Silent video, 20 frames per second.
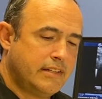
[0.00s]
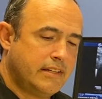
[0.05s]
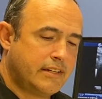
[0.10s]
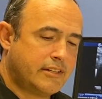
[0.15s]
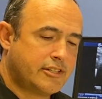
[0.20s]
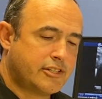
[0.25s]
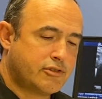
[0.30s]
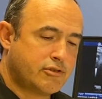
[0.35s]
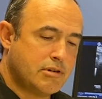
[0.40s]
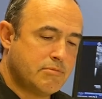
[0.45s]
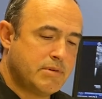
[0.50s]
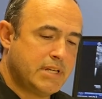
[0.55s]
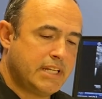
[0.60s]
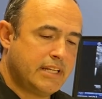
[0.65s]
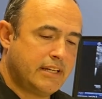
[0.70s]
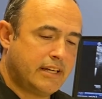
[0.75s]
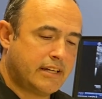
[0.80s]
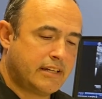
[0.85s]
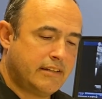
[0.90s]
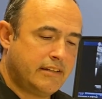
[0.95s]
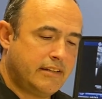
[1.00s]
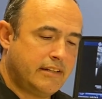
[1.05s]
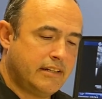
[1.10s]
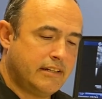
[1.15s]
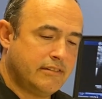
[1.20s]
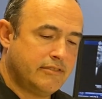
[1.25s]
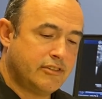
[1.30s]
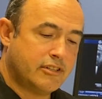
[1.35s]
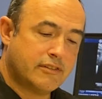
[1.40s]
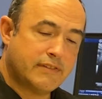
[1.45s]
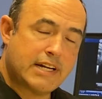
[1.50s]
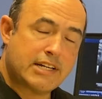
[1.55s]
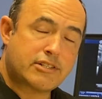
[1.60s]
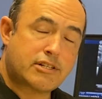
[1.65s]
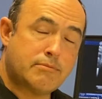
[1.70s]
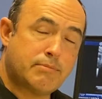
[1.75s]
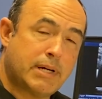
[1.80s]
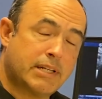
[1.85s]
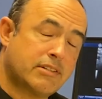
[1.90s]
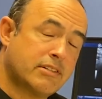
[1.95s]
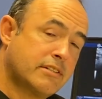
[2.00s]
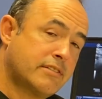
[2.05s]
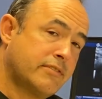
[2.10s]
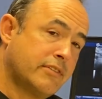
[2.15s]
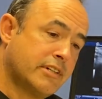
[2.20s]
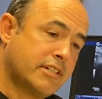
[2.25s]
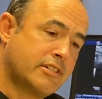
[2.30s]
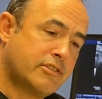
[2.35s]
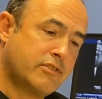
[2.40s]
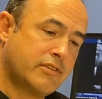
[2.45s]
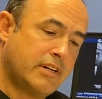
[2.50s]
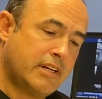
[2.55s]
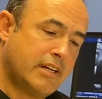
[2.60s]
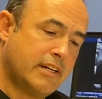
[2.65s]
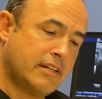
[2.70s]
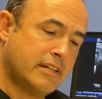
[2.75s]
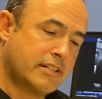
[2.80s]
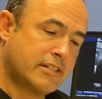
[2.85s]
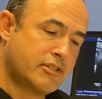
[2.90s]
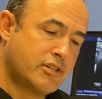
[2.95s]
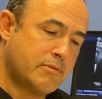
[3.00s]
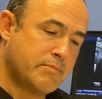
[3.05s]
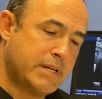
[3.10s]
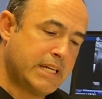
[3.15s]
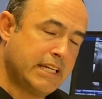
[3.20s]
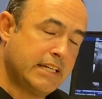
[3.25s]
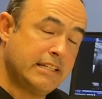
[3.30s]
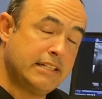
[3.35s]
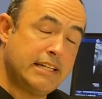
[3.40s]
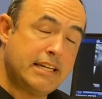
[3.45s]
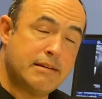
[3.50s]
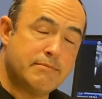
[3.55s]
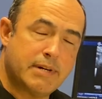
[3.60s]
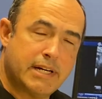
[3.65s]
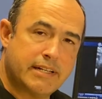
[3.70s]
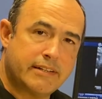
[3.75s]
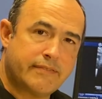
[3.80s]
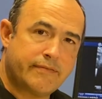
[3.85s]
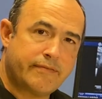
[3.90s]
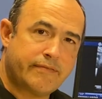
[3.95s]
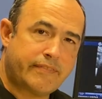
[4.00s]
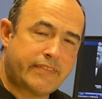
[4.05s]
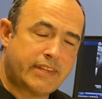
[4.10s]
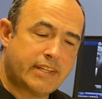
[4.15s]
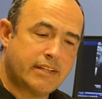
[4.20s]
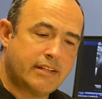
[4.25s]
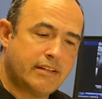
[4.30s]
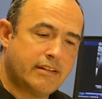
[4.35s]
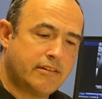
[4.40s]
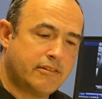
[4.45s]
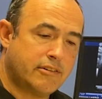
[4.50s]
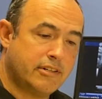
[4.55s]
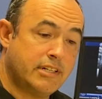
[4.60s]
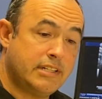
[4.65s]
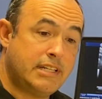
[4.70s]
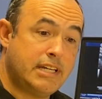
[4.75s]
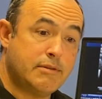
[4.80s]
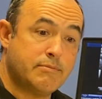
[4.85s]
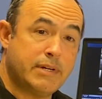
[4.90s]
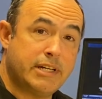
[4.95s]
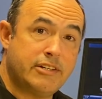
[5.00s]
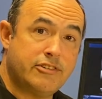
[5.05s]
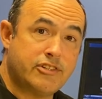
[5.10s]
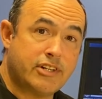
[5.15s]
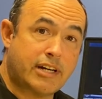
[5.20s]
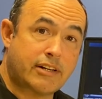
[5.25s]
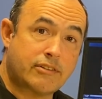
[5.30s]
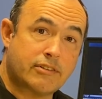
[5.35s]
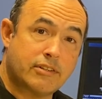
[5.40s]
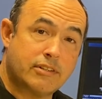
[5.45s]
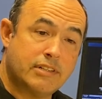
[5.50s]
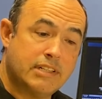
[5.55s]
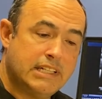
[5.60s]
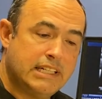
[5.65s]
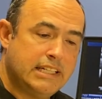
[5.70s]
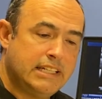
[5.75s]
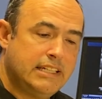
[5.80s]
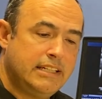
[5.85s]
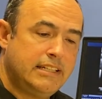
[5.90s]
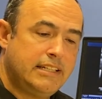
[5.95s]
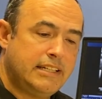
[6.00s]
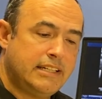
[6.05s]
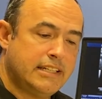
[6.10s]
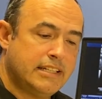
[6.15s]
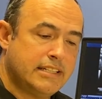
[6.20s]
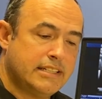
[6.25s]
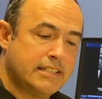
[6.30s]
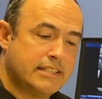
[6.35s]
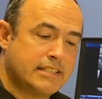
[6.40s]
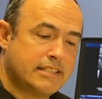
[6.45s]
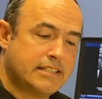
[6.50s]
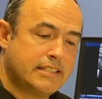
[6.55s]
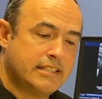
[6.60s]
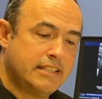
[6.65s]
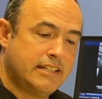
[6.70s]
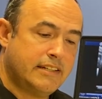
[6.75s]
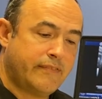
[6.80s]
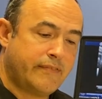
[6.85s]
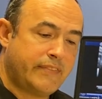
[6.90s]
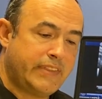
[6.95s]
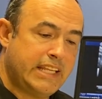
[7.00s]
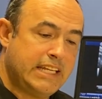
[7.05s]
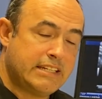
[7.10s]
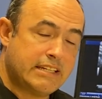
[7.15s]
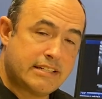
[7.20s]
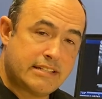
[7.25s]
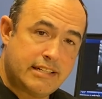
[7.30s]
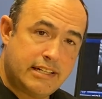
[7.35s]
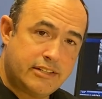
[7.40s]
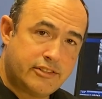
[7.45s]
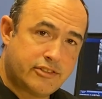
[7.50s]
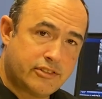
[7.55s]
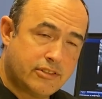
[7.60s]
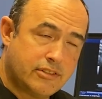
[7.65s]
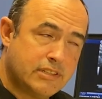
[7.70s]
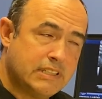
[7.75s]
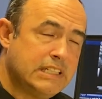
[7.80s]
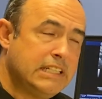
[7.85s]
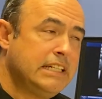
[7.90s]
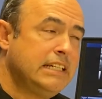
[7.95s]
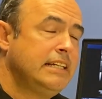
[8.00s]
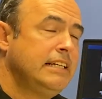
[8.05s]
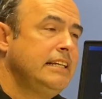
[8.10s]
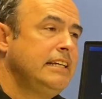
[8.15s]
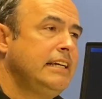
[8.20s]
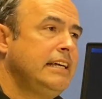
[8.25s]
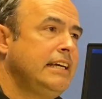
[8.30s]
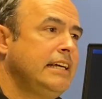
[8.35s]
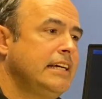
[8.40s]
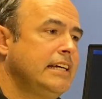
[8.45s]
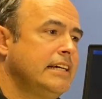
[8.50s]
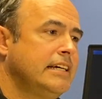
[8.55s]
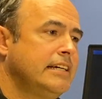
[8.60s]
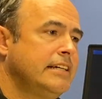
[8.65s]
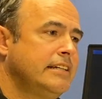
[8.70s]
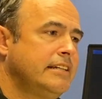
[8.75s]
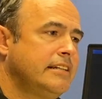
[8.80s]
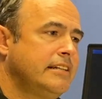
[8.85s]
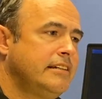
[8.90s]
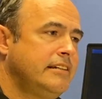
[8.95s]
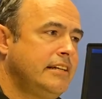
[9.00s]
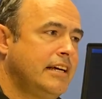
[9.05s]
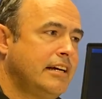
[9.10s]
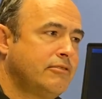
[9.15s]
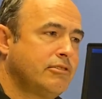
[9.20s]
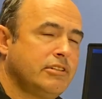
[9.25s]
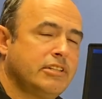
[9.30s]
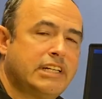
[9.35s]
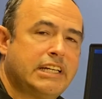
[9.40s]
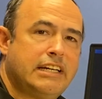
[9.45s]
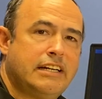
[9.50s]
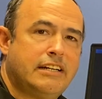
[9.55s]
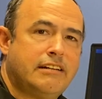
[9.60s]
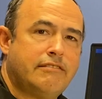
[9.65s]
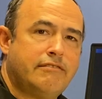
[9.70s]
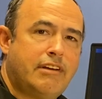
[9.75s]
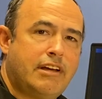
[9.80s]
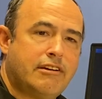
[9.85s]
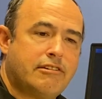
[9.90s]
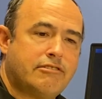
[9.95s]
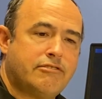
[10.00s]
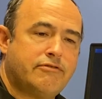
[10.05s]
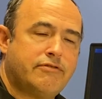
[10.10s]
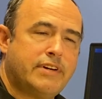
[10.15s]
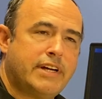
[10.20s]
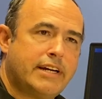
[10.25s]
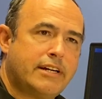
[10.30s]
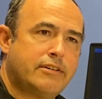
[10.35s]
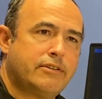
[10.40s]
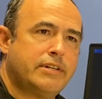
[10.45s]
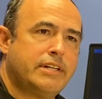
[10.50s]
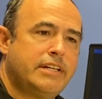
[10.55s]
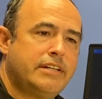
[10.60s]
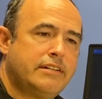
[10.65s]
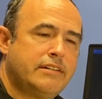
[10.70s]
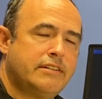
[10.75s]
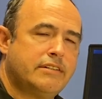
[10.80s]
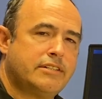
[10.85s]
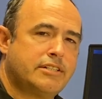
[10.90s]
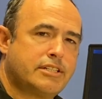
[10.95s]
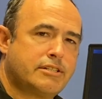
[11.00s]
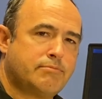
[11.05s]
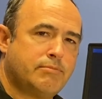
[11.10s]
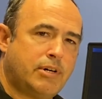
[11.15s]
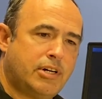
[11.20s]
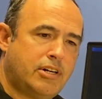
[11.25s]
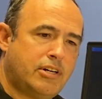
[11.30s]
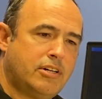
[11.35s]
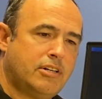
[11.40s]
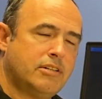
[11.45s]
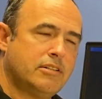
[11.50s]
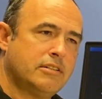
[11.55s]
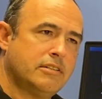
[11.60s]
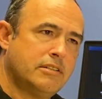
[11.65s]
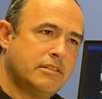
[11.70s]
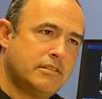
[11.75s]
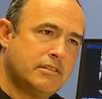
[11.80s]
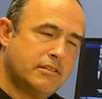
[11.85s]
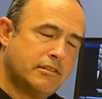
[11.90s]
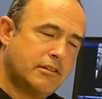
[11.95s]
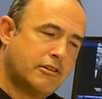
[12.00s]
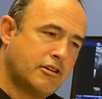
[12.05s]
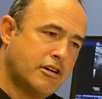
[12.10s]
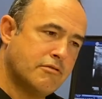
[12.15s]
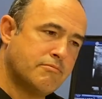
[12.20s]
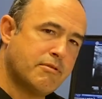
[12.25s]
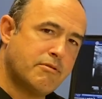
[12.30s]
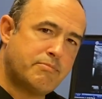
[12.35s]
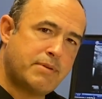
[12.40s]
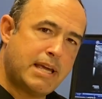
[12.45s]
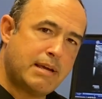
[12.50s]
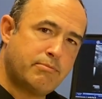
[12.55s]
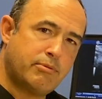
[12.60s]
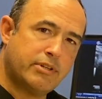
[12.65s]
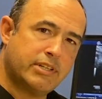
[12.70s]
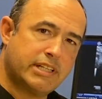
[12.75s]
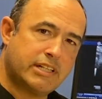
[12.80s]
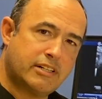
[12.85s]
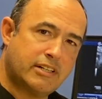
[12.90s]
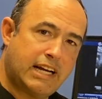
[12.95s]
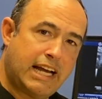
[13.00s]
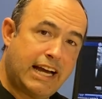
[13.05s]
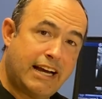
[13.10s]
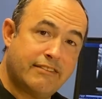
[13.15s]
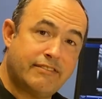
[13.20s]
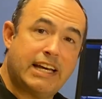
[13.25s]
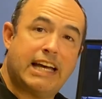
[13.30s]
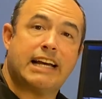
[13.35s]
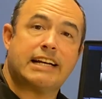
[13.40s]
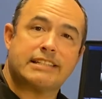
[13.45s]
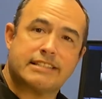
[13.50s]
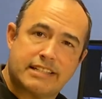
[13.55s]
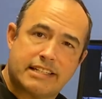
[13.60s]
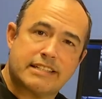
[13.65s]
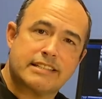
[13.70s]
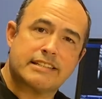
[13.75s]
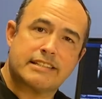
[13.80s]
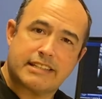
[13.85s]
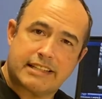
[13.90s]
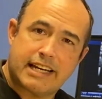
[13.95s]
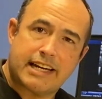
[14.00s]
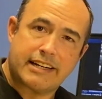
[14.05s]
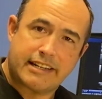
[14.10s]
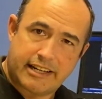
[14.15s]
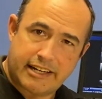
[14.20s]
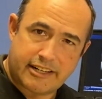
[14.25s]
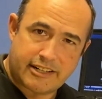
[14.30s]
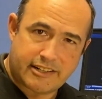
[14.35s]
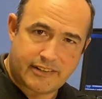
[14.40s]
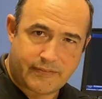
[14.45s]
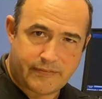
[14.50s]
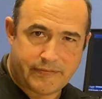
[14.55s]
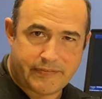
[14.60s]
extremity, neurovascular bundles for extremity edema, or edema in general, is essential. And now we're looking at a very small group of people that have access to that care.